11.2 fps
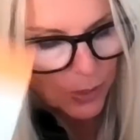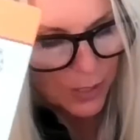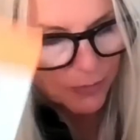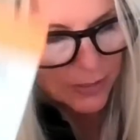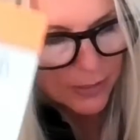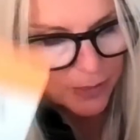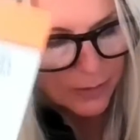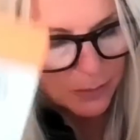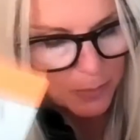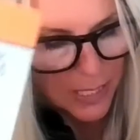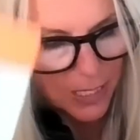to have to take
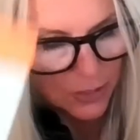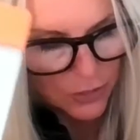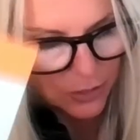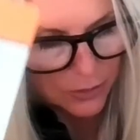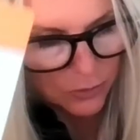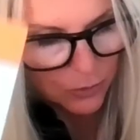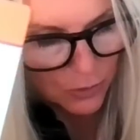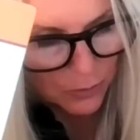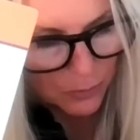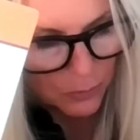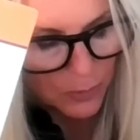some action. So
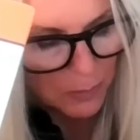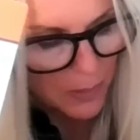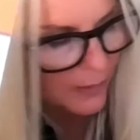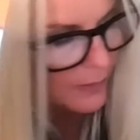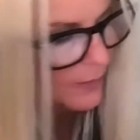there, we might